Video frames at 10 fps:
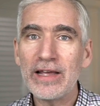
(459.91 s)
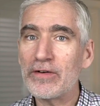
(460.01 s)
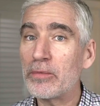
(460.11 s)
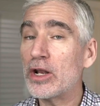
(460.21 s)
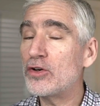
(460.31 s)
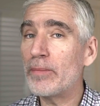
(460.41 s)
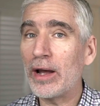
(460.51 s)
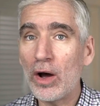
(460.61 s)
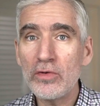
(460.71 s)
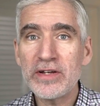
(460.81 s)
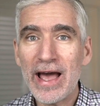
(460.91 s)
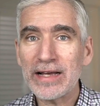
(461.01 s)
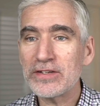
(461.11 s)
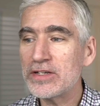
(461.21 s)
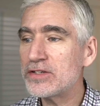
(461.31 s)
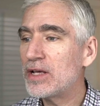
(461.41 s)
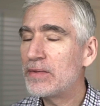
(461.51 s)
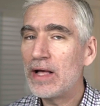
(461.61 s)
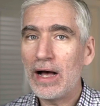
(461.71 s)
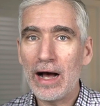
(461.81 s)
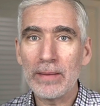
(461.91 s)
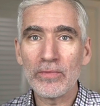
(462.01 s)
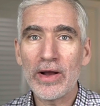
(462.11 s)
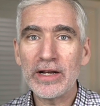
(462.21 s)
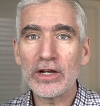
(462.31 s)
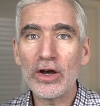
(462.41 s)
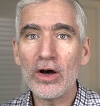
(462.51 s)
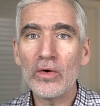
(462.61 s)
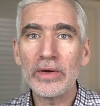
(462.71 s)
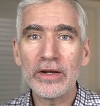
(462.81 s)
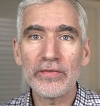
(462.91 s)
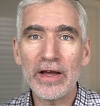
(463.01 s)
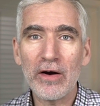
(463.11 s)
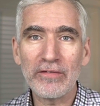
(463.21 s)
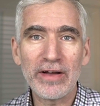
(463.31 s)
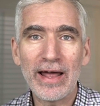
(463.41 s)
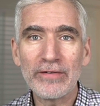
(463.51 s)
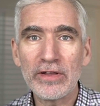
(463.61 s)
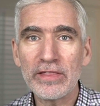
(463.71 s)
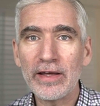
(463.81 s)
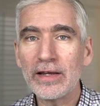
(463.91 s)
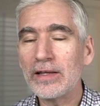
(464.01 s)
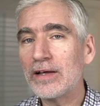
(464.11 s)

If I'm going to do my own taxes, I'm ready to go. Here they are. I've got everything.